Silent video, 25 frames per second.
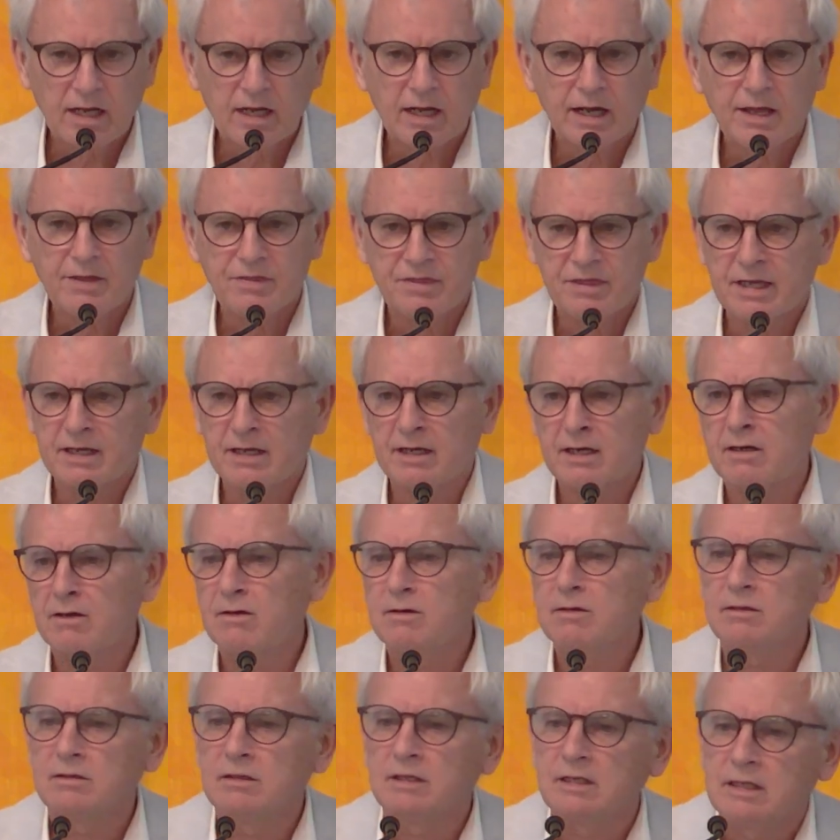And
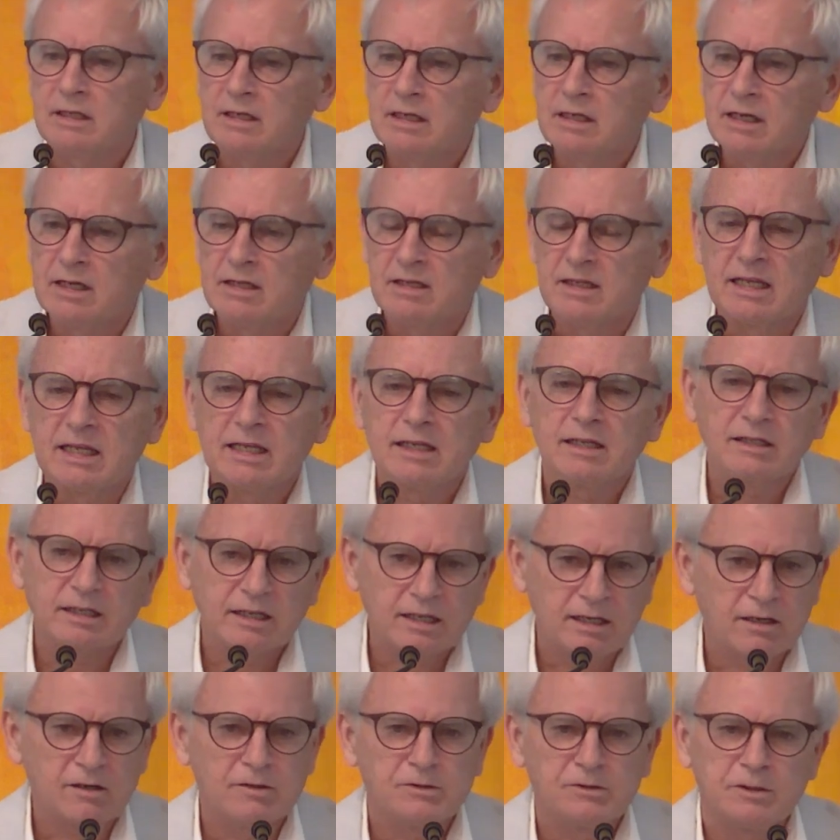there they
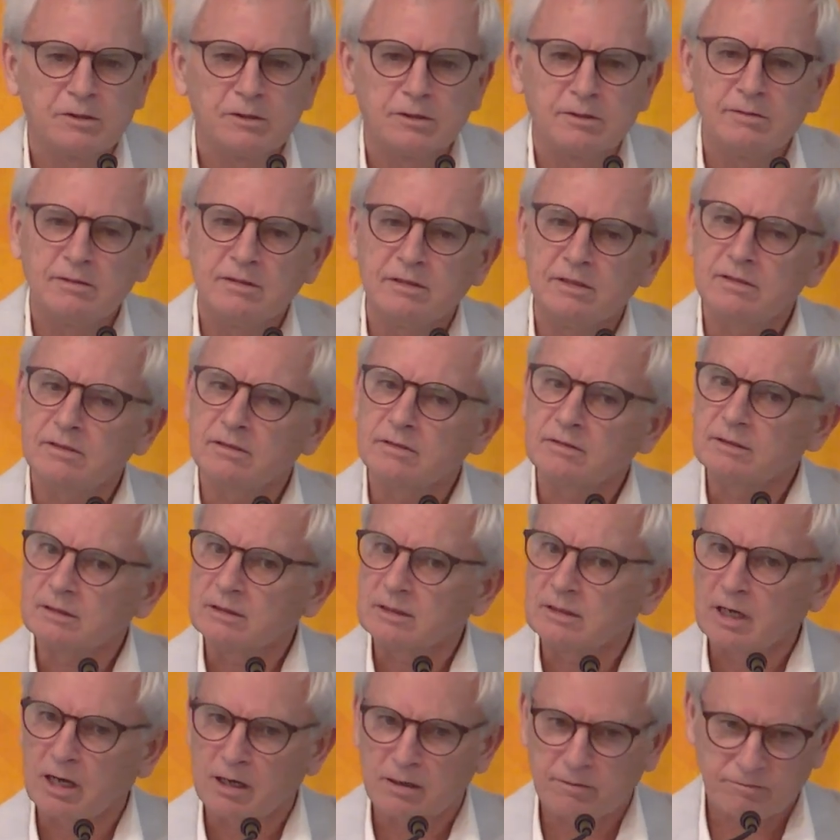encountered
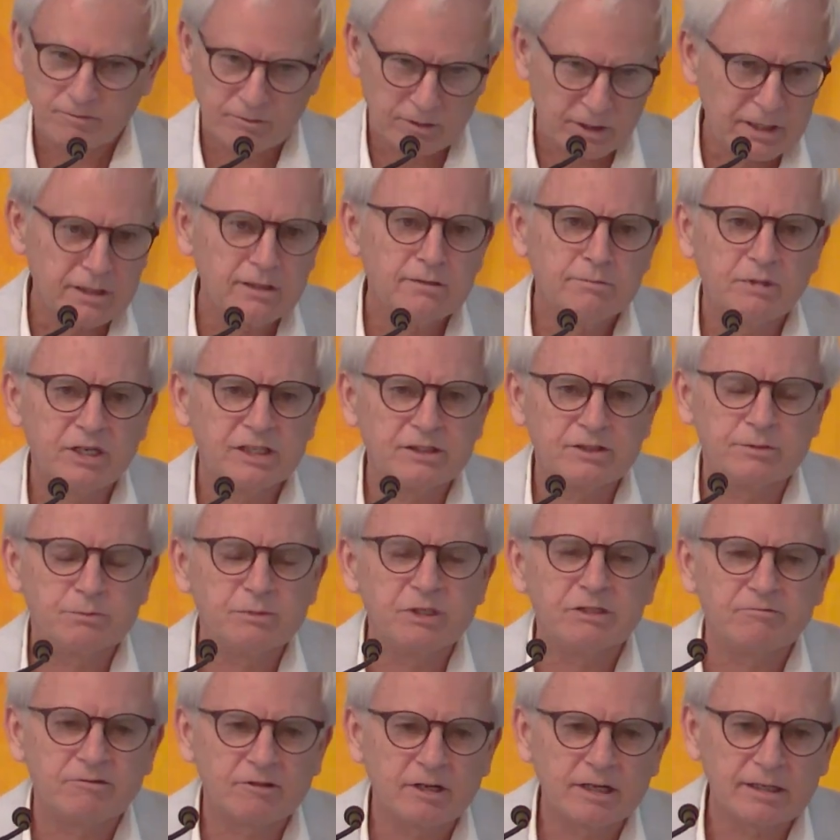our friend
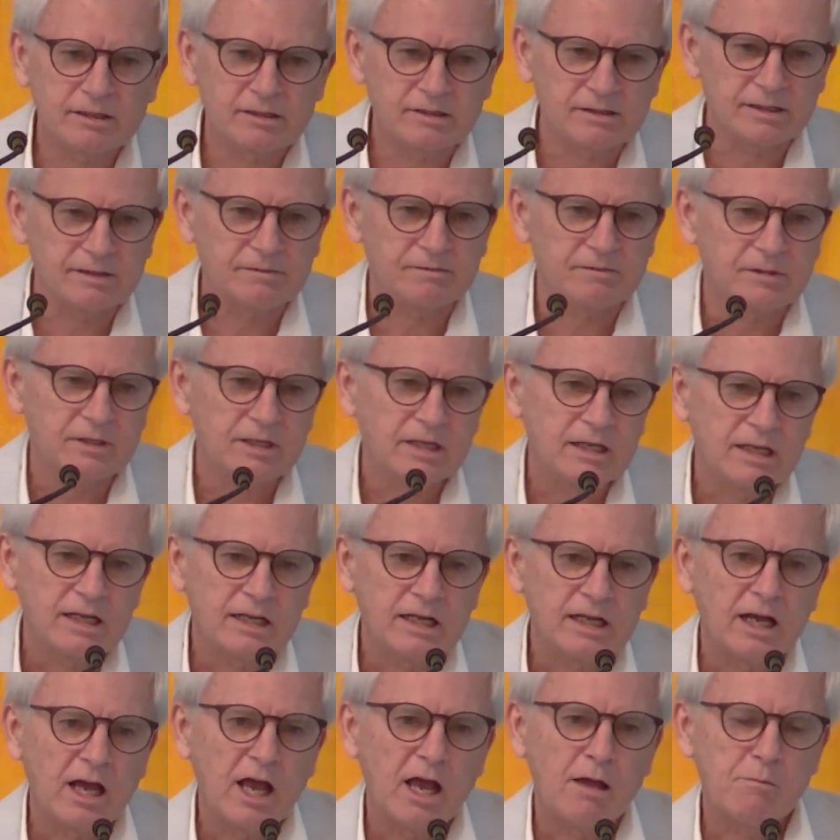Benjamin Franklin,
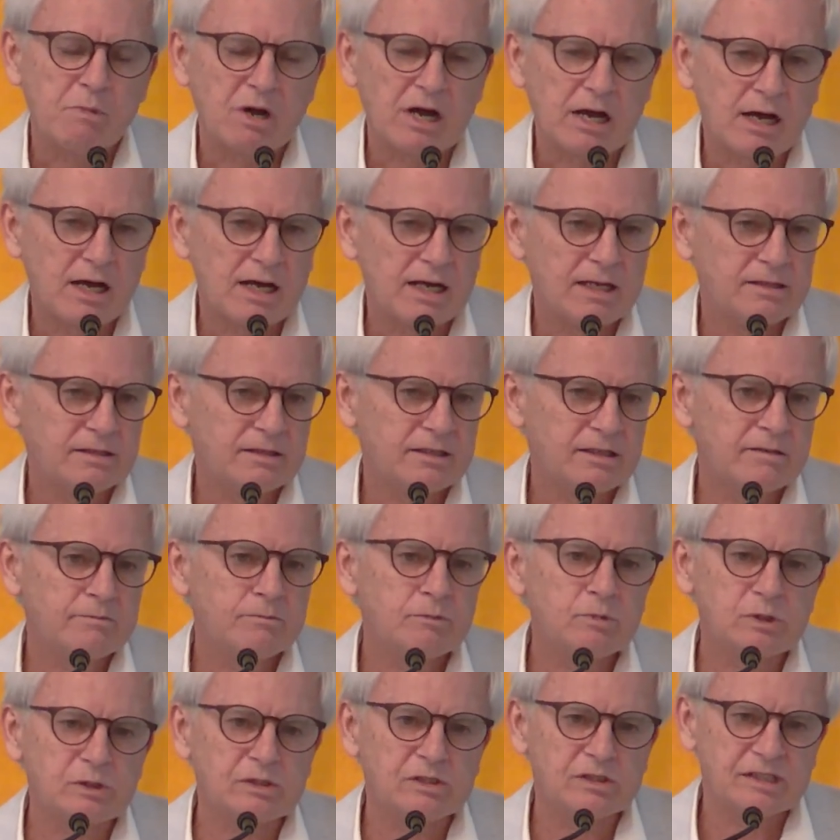and behind him
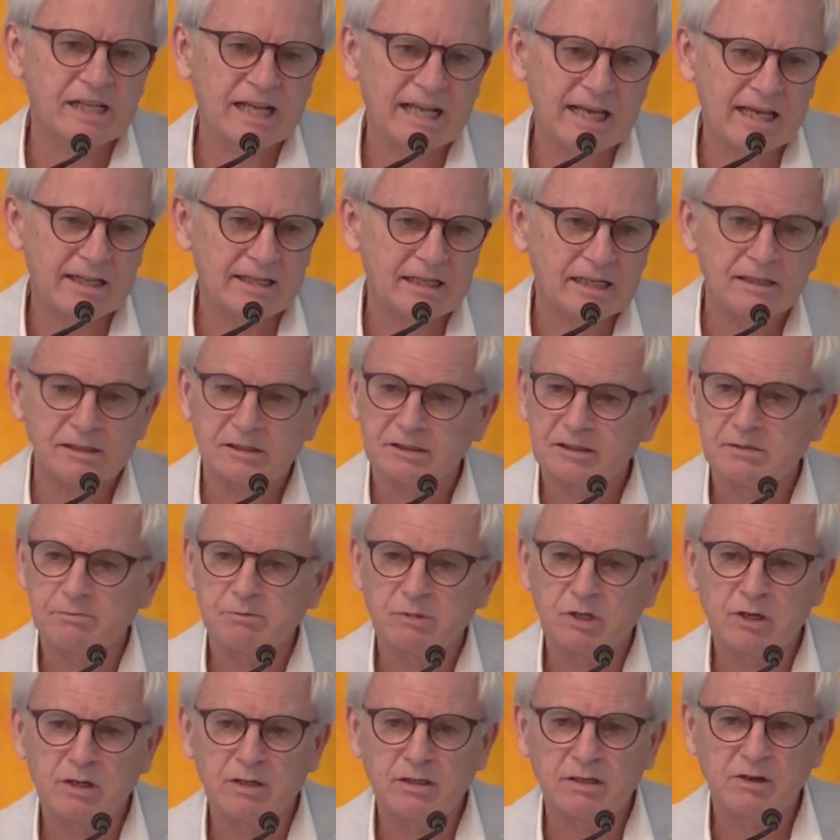was standing a
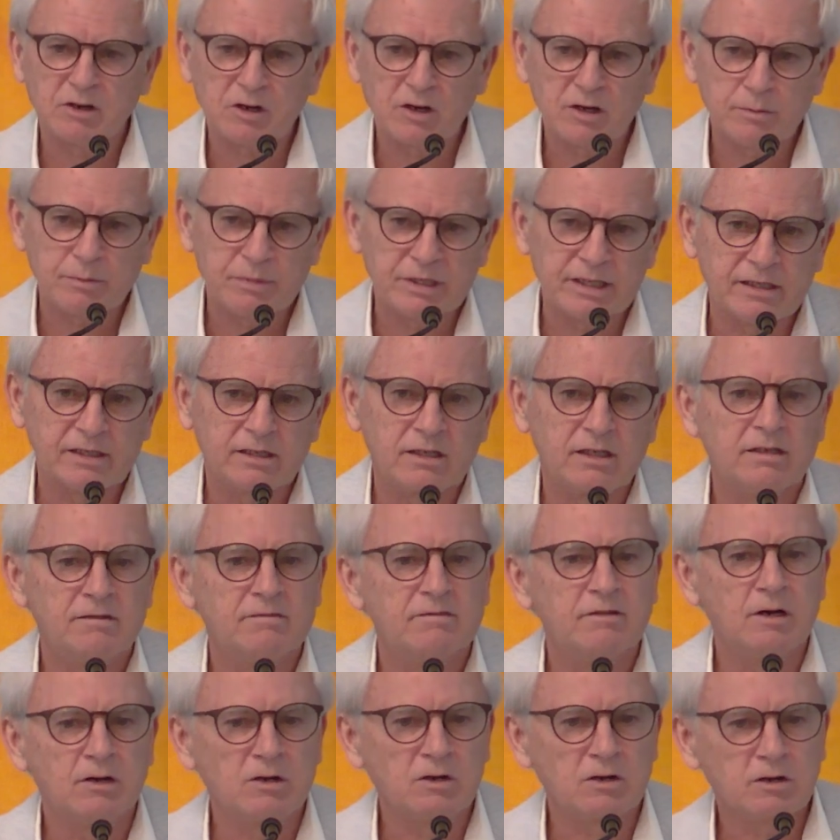small army of
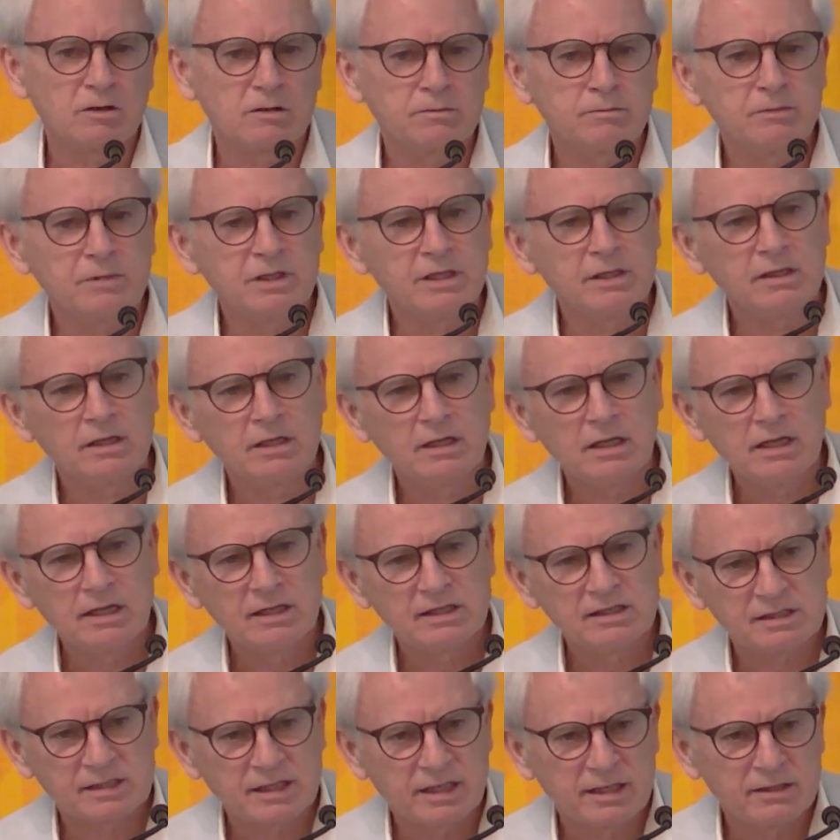armed
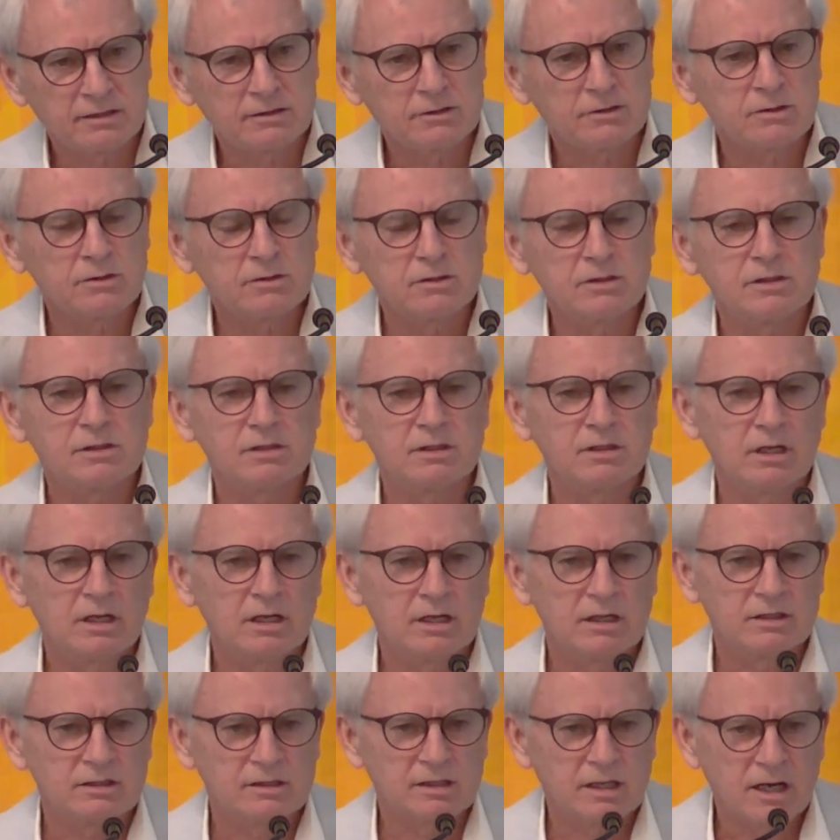sailors,
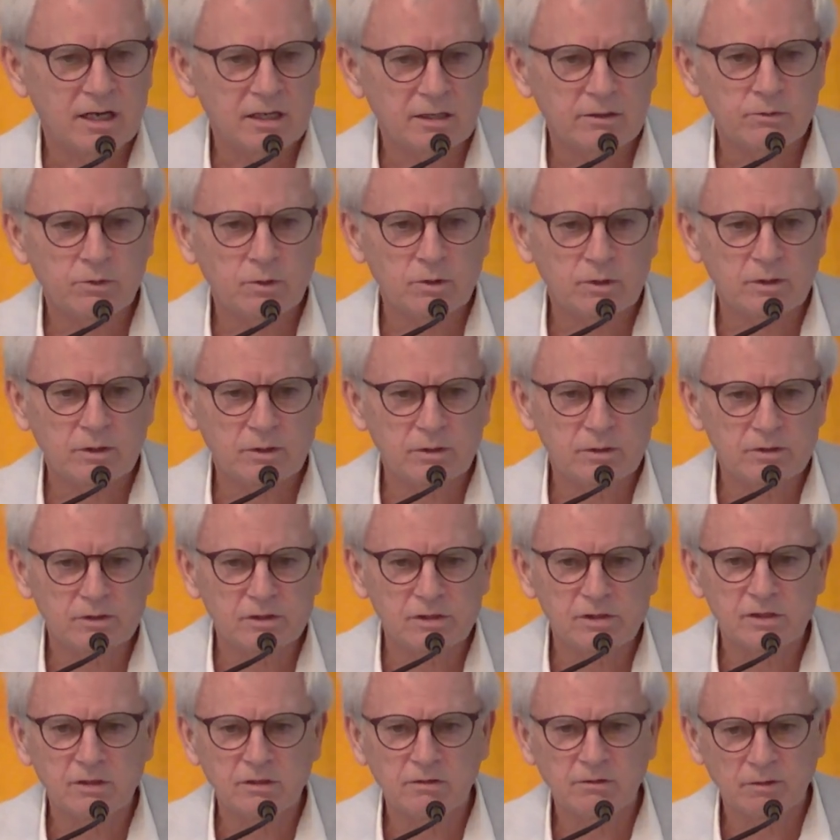dock
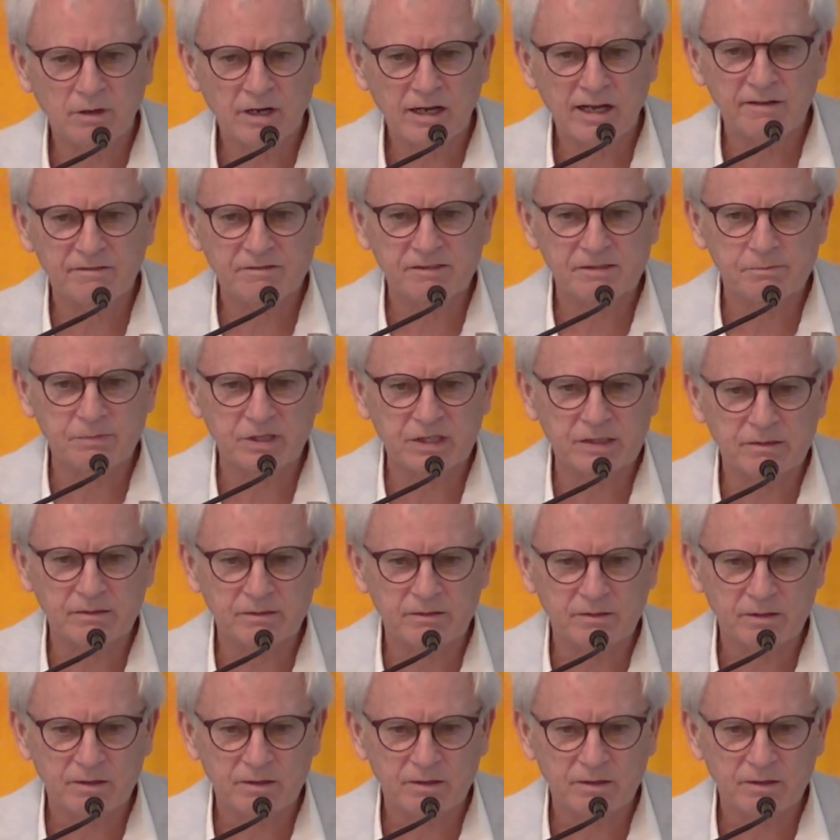workers, craftsmen,